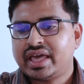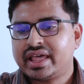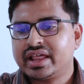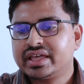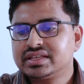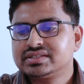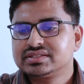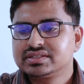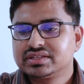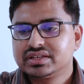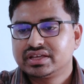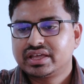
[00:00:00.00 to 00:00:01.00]
arise
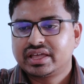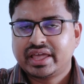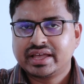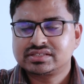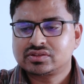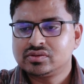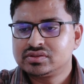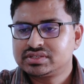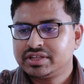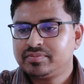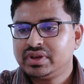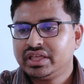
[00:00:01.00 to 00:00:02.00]

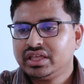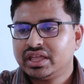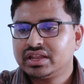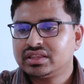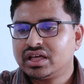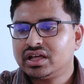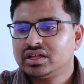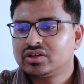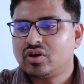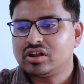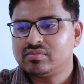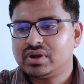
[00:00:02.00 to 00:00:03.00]
exclusively in the
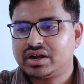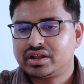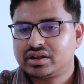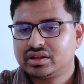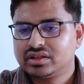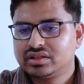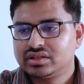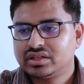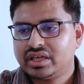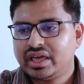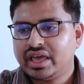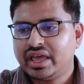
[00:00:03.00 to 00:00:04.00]
gallbladder
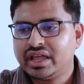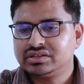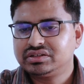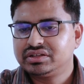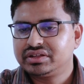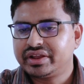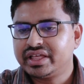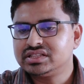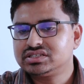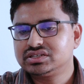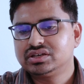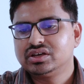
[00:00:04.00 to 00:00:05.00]
and
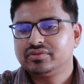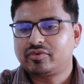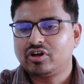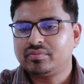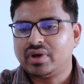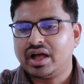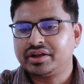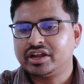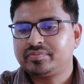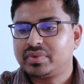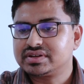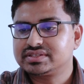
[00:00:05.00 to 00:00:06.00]
range from
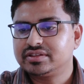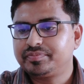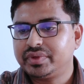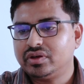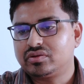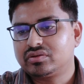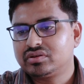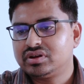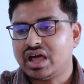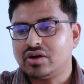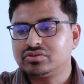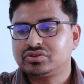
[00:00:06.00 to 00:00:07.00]
100% pure
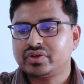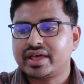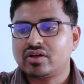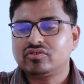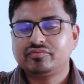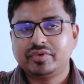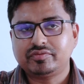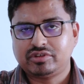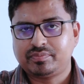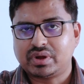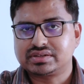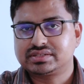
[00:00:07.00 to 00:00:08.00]
down to around
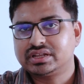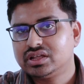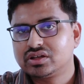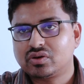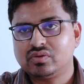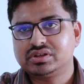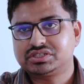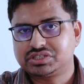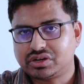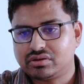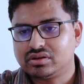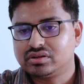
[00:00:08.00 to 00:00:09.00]
50%
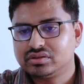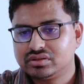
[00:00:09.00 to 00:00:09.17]
cholesterol.